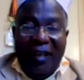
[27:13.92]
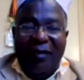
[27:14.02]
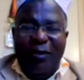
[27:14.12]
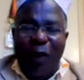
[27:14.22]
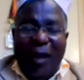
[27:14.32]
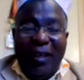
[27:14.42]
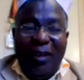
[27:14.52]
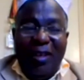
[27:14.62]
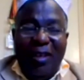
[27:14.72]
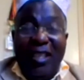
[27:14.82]
What
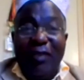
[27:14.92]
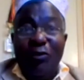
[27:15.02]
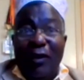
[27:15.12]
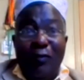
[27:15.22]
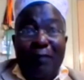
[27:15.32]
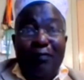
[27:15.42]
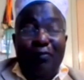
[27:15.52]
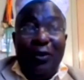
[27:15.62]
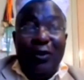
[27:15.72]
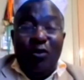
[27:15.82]
is it going to be
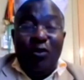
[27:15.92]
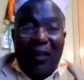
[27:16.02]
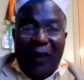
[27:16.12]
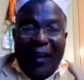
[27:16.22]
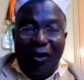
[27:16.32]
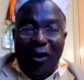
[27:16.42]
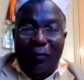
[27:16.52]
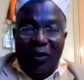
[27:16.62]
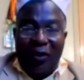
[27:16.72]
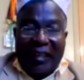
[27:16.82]
put to Safaricom
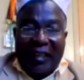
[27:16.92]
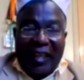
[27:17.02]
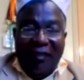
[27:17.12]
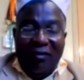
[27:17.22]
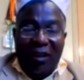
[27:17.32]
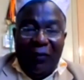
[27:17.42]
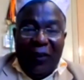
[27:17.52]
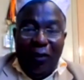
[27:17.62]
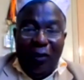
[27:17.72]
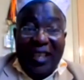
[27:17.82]
so that the
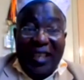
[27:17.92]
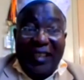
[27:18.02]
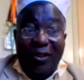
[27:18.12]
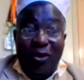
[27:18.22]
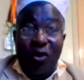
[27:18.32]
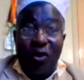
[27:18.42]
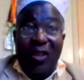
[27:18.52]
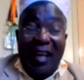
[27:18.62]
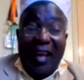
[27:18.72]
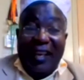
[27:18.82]
Safaricom can do it
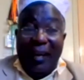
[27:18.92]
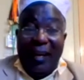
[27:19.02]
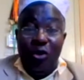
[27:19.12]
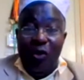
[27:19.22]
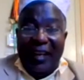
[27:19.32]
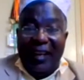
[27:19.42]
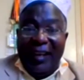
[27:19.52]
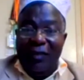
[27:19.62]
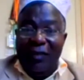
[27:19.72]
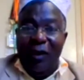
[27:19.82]
like Mshwari?
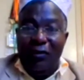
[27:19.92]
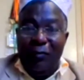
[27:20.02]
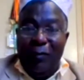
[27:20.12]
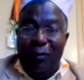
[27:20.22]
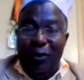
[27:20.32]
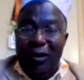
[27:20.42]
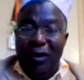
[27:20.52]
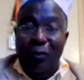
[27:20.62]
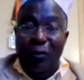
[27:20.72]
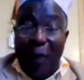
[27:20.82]
Is it going to be put
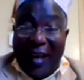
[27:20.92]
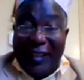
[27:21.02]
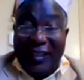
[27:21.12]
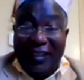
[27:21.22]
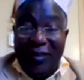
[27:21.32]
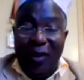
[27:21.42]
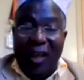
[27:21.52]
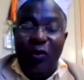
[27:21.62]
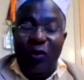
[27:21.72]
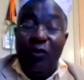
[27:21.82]
into banks so
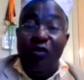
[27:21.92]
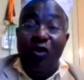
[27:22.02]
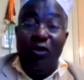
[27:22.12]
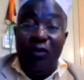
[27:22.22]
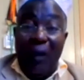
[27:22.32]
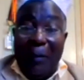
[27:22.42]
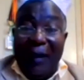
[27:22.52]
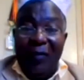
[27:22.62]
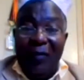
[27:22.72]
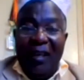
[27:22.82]
that when you go to your bank,
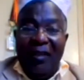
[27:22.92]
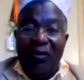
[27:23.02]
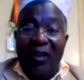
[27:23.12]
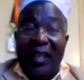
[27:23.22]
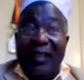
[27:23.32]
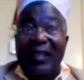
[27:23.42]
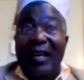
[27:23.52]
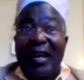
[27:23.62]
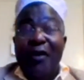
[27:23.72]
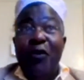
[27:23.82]
so that uh,
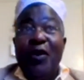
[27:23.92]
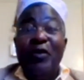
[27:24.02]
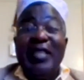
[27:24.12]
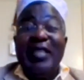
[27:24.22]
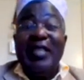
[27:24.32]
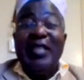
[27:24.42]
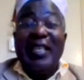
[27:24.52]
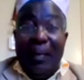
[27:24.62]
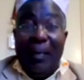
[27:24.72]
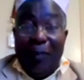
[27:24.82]
we use the same
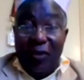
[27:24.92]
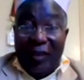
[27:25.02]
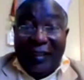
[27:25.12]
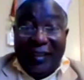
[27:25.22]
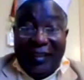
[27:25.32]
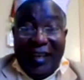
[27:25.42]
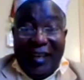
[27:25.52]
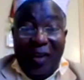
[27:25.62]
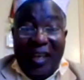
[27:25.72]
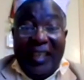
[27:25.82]
personnel that are
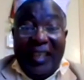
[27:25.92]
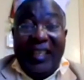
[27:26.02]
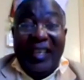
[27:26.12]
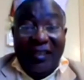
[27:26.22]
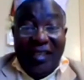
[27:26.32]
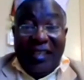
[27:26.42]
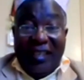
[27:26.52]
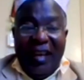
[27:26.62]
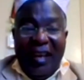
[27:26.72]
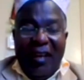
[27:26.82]
already existing?
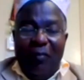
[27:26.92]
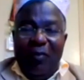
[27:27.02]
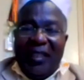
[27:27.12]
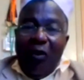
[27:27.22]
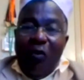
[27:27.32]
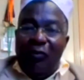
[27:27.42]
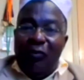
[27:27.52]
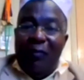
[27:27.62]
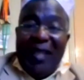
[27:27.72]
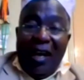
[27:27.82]
But what will
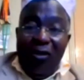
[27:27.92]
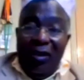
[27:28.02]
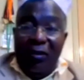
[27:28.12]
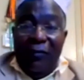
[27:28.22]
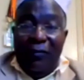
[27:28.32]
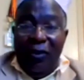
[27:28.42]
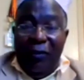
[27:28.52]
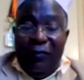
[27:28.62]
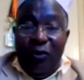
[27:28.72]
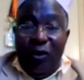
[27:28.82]
be the cost of,
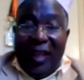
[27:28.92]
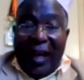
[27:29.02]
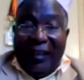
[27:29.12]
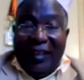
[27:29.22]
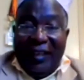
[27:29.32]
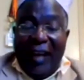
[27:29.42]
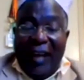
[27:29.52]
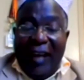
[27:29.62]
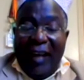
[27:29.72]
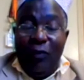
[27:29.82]
of doing that? and what
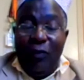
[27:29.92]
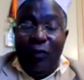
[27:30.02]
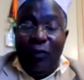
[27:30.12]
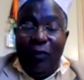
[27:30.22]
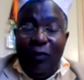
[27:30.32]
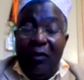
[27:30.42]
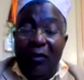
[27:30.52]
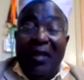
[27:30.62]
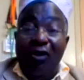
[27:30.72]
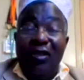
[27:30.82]
will be the cost
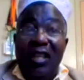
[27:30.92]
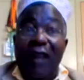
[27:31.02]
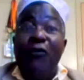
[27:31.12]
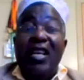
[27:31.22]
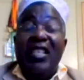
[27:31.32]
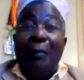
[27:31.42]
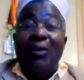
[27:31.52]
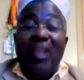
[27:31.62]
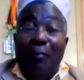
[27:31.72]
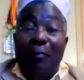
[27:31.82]
if you establish a
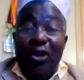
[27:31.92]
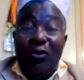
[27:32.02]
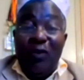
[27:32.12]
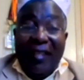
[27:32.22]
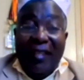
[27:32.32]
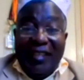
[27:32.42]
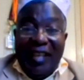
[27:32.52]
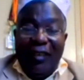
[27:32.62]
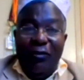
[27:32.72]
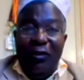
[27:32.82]
board to run this. And you
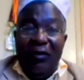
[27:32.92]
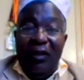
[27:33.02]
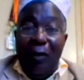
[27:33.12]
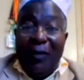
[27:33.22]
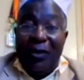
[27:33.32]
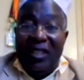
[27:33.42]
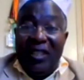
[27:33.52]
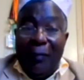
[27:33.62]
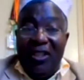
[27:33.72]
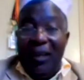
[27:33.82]
know, the moment we
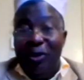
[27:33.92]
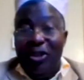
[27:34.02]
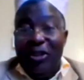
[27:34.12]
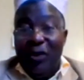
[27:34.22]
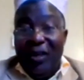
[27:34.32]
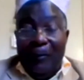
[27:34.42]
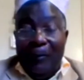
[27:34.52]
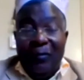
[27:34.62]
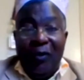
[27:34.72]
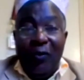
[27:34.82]
establish a board, we know
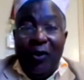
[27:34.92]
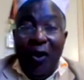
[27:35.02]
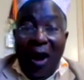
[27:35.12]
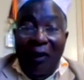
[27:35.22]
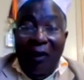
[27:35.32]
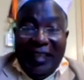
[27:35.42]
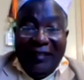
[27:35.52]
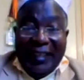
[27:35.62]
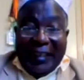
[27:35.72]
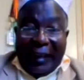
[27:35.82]
we know ourselves
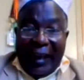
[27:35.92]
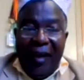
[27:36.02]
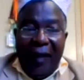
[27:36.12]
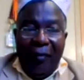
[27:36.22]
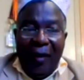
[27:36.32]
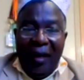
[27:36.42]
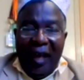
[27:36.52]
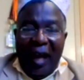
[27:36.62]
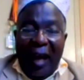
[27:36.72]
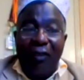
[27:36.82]
in Kenya.
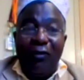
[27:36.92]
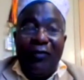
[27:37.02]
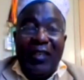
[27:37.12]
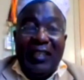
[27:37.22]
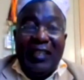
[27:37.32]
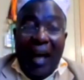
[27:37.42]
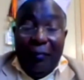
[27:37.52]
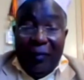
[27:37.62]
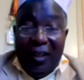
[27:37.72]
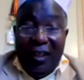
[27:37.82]
A lot of things
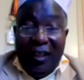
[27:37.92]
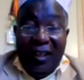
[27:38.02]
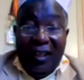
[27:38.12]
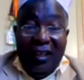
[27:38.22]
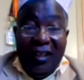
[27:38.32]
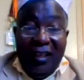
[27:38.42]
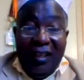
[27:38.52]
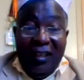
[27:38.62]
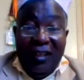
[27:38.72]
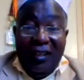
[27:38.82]
come in,
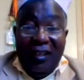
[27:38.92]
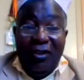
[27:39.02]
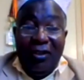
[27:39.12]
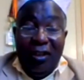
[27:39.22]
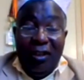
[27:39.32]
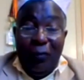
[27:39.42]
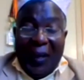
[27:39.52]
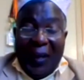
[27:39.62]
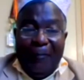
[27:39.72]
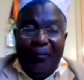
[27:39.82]
in, in, into
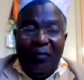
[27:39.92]
play.